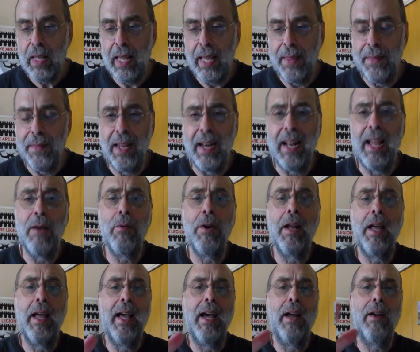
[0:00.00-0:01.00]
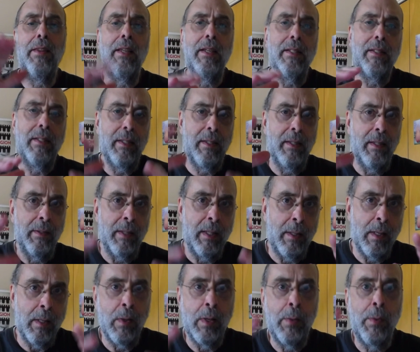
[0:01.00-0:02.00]
And then I would add these
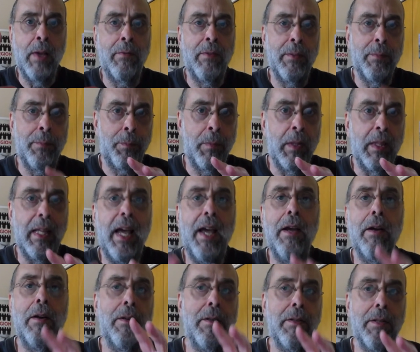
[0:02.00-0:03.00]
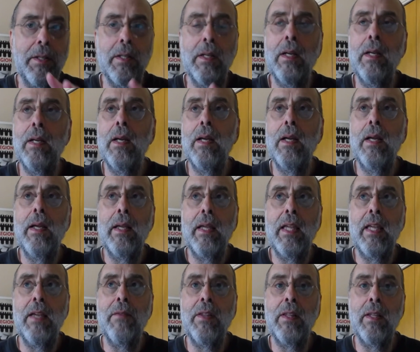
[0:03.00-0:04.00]
different layers,
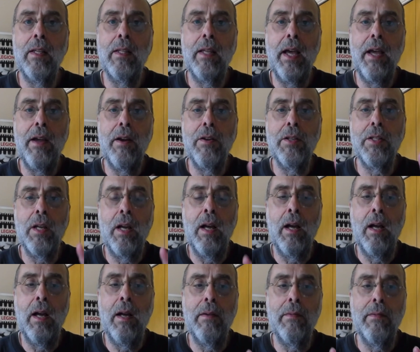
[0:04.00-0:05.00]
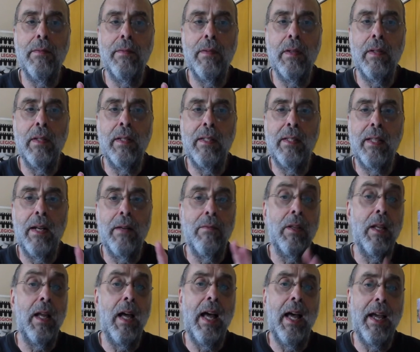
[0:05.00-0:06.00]
even the layers of, instead of
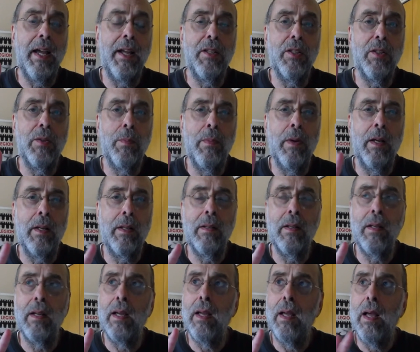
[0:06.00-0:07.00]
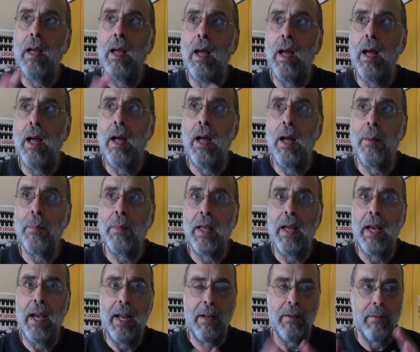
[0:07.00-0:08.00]
lines, but
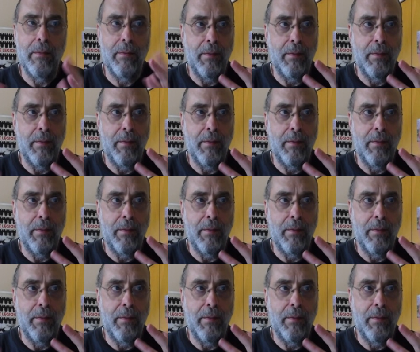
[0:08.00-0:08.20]
kind of